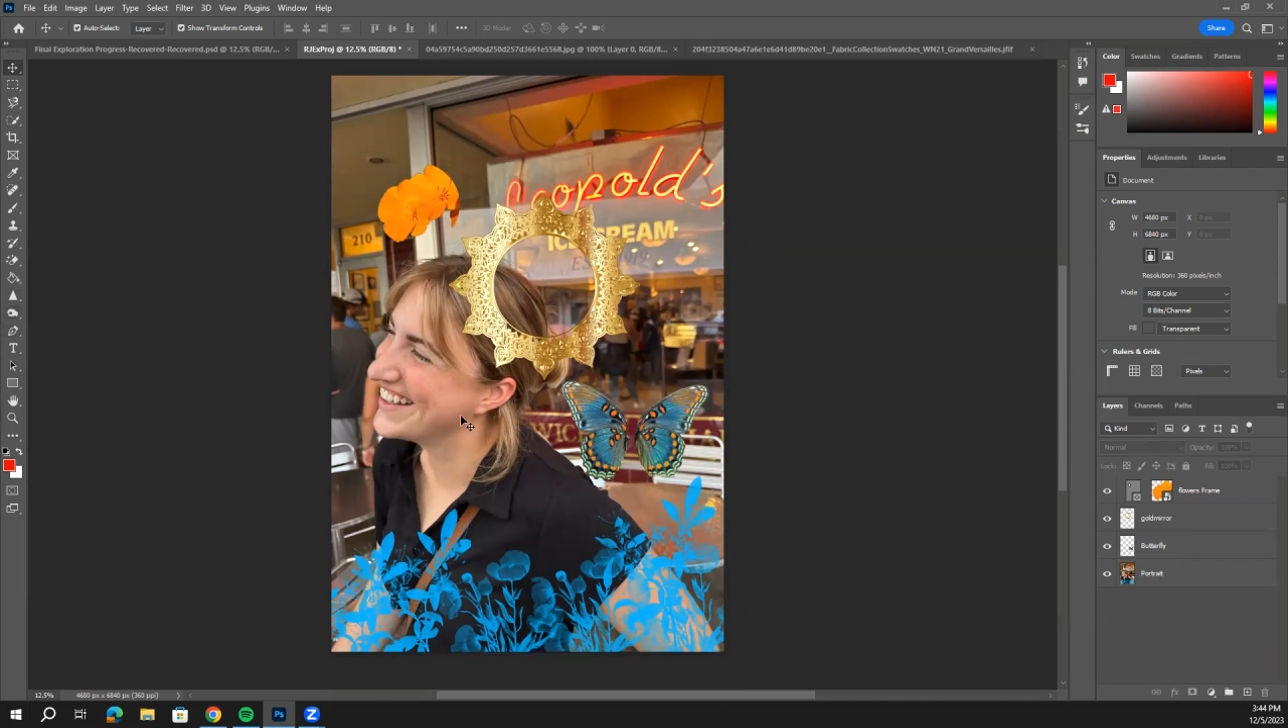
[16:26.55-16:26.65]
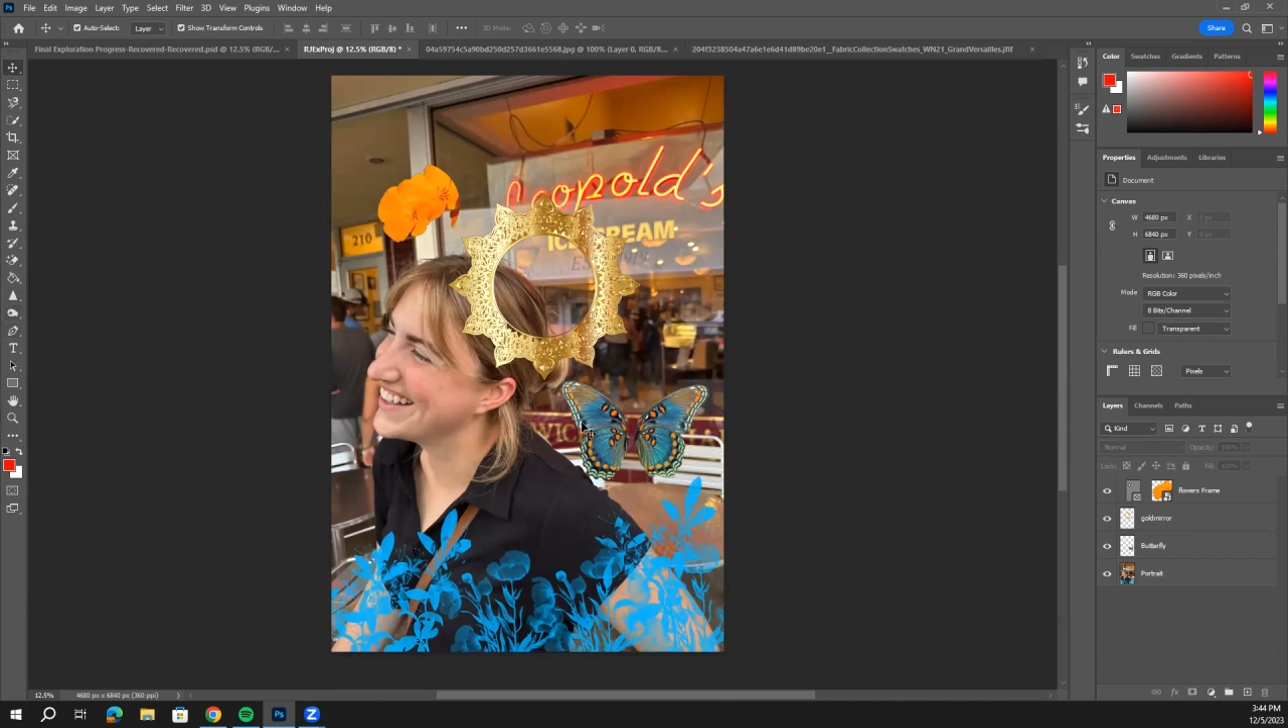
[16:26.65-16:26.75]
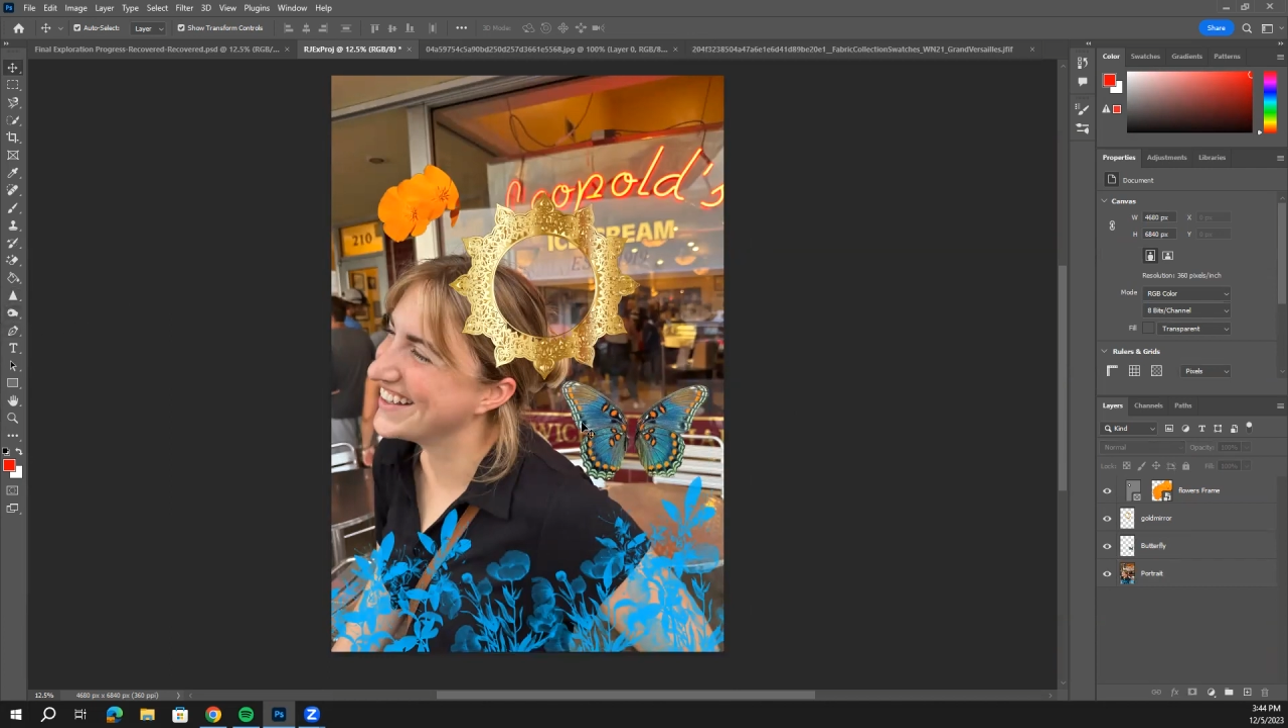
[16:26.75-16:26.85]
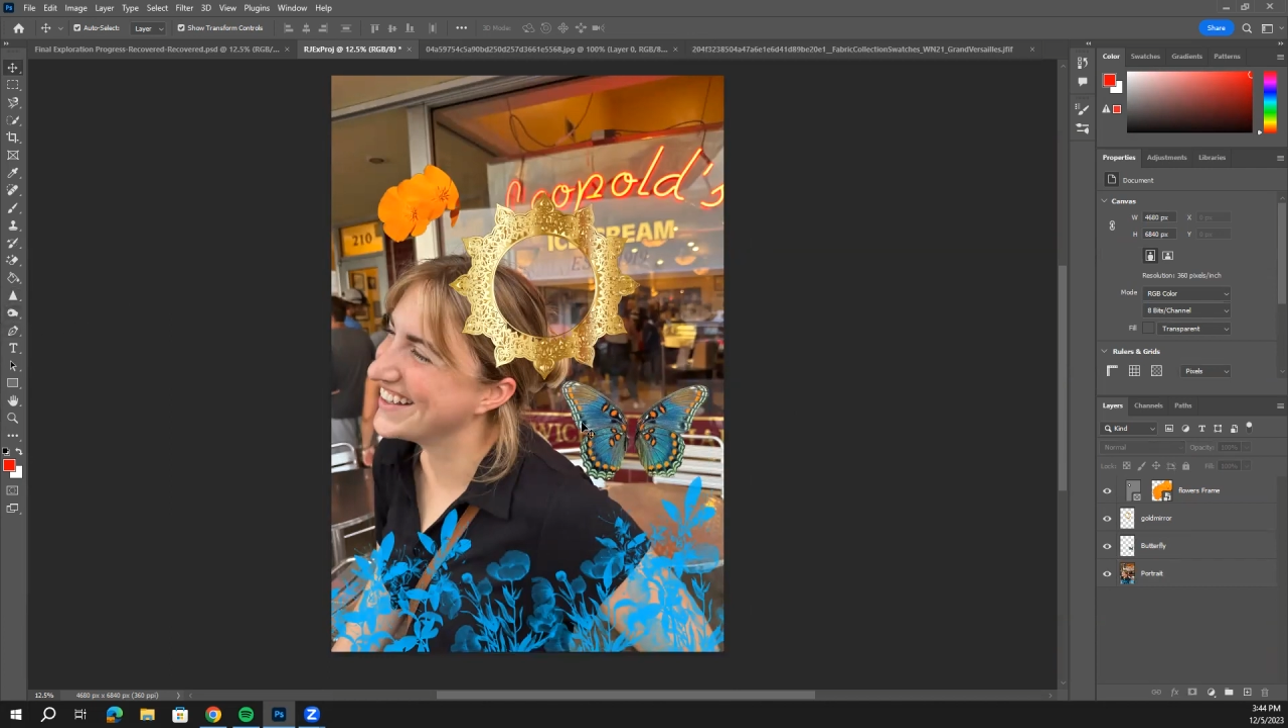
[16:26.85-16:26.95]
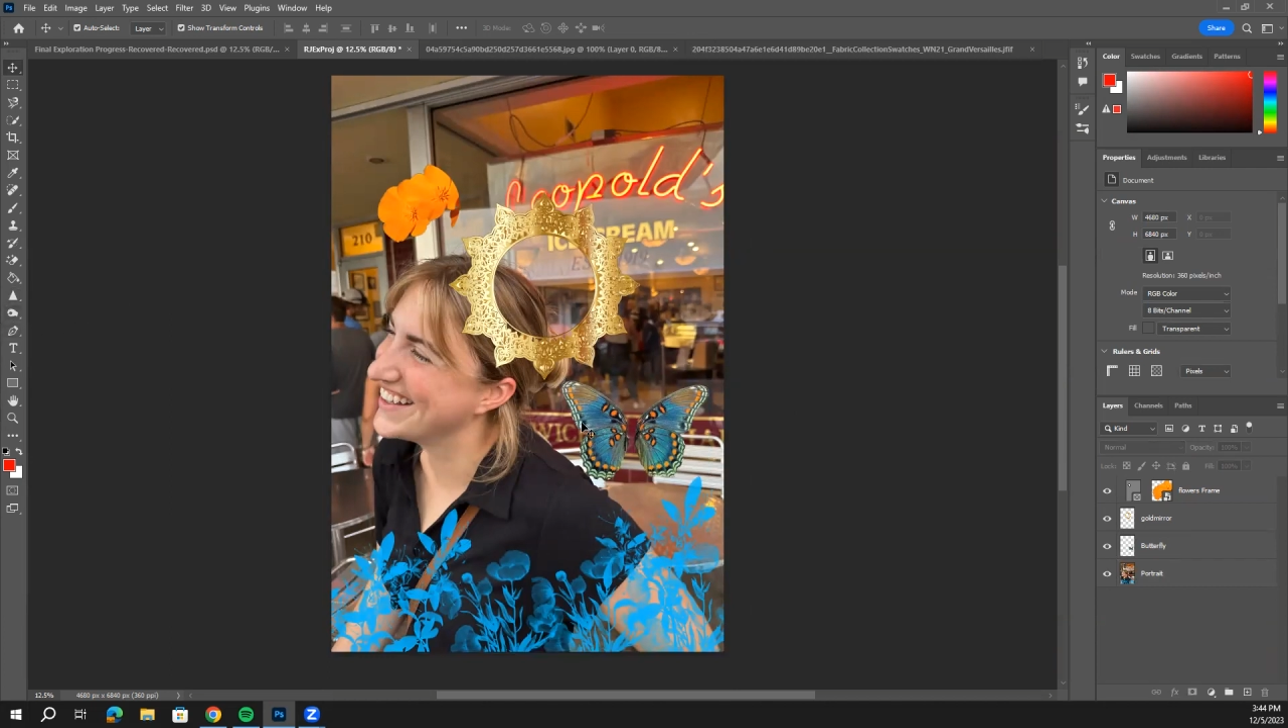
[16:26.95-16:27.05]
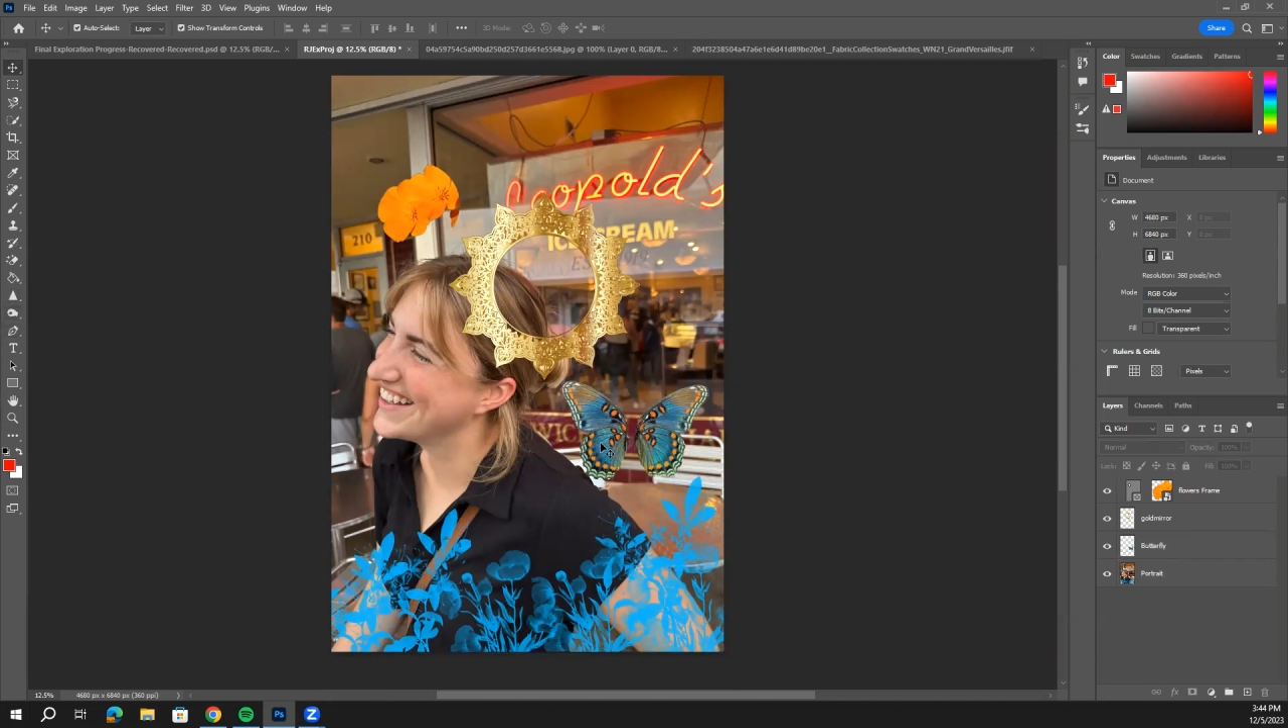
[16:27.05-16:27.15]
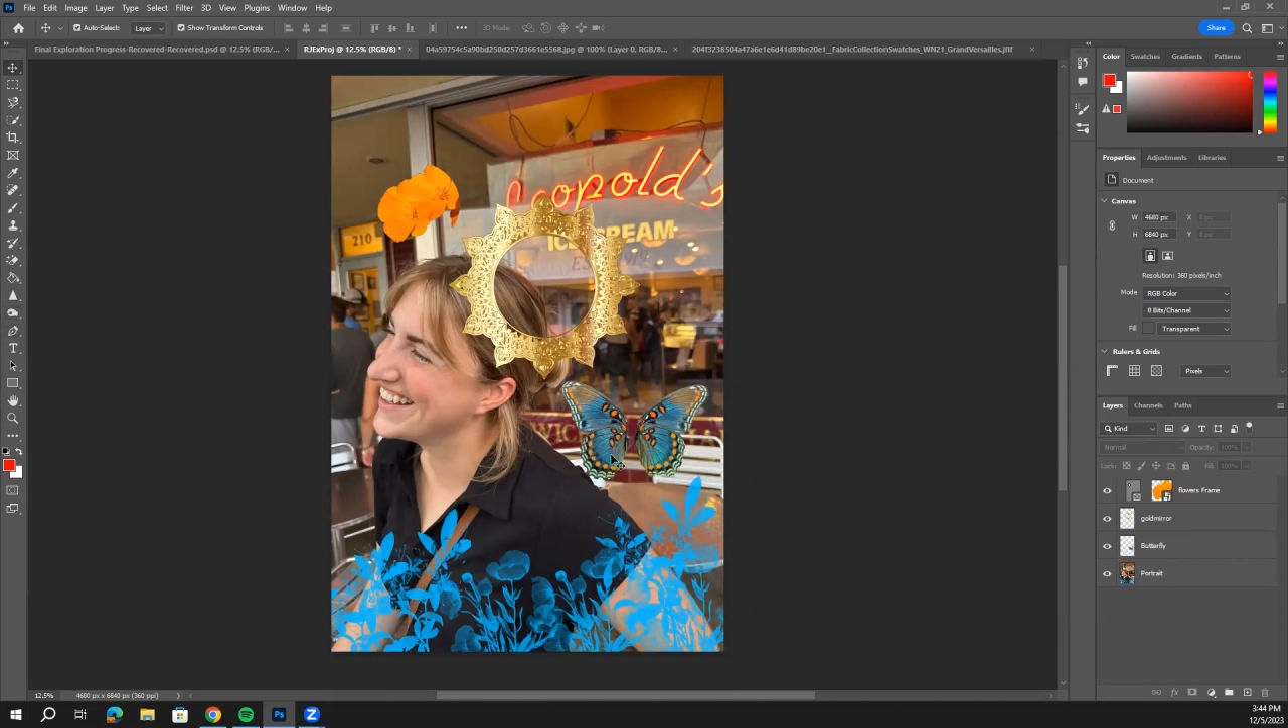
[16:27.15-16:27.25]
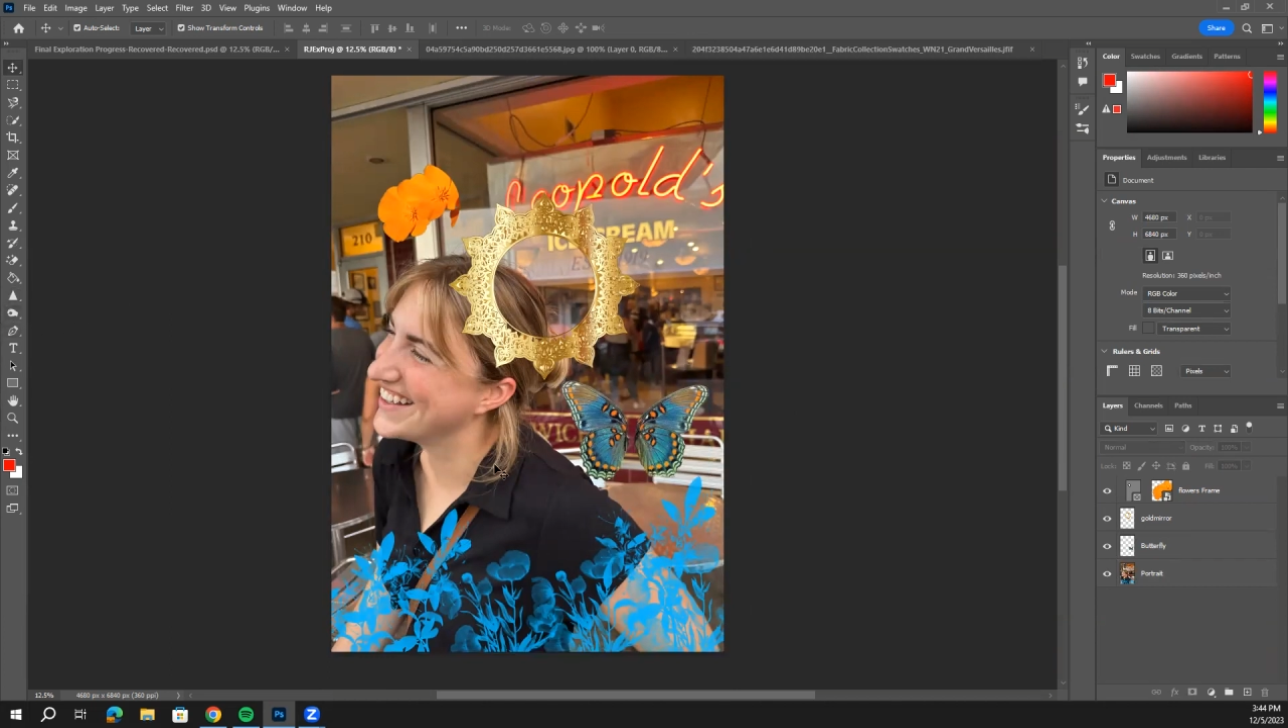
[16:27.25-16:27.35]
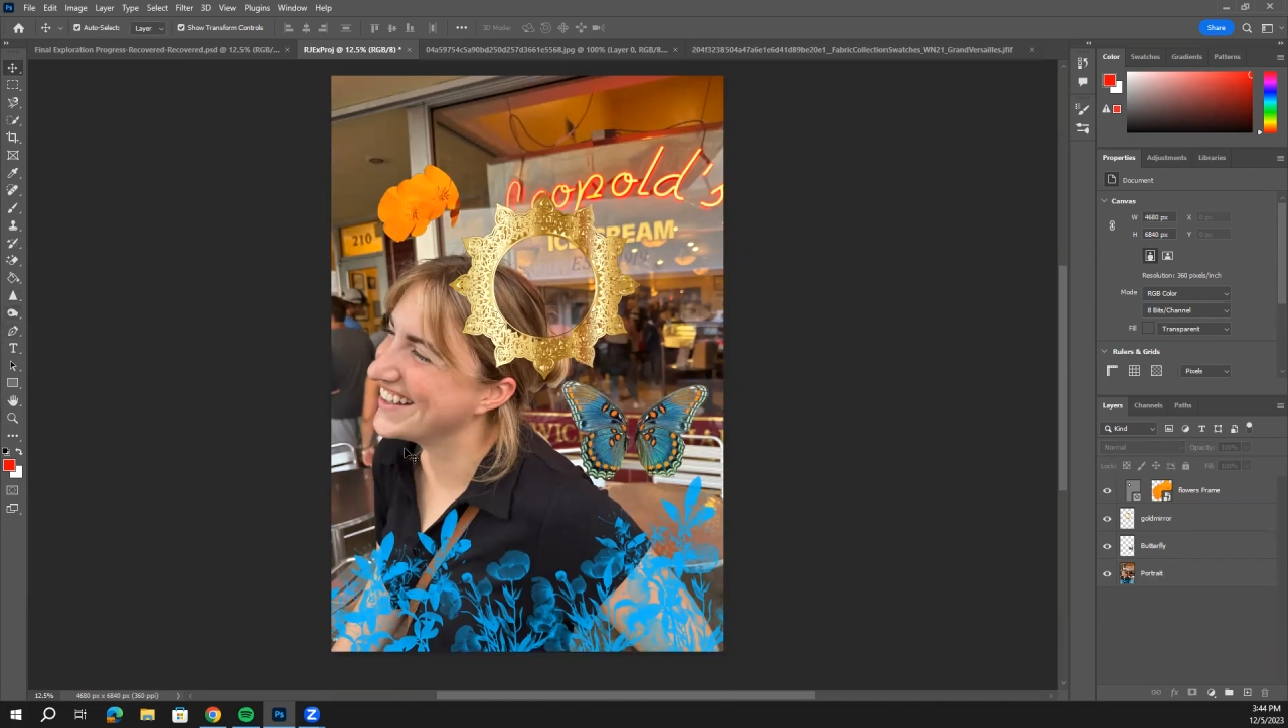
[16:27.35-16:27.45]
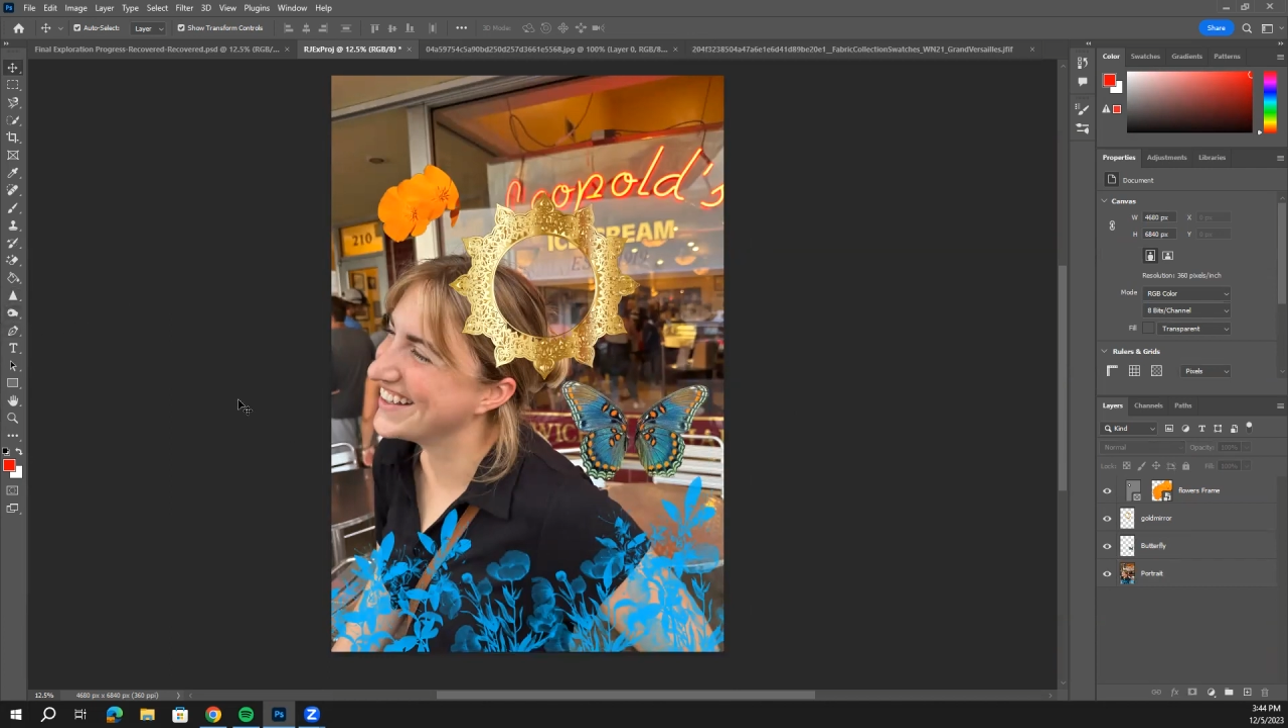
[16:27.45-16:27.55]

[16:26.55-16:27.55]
a really nice